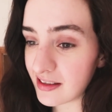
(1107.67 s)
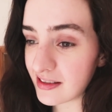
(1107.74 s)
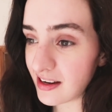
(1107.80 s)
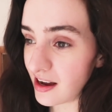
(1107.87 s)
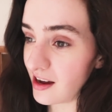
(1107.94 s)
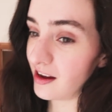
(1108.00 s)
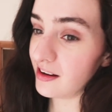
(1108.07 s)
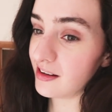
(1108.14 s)

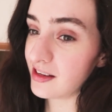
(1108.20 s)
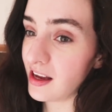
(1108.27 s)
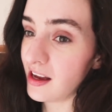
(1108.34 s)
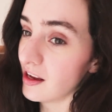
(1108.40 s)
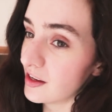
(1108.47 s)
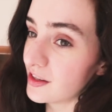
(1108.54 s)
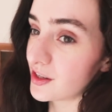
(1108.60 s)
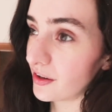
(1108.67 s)
start
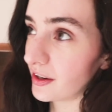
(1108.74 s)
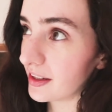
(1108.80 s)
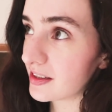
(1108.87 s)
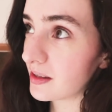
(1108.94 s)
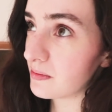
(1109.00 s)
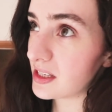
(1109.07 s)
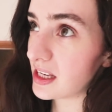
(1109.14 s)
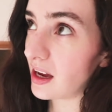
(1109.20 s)
doing
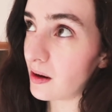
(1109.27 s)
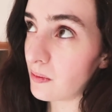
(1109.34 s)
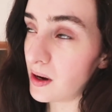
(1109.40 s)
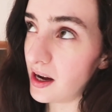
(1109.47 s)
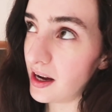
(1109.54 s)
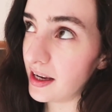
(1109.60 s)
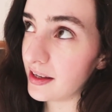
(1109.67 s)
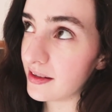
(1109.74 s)
some
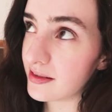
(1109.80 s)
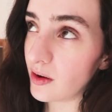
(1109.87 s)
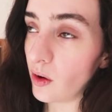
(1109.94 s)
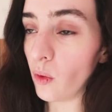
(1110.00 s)
DIYs,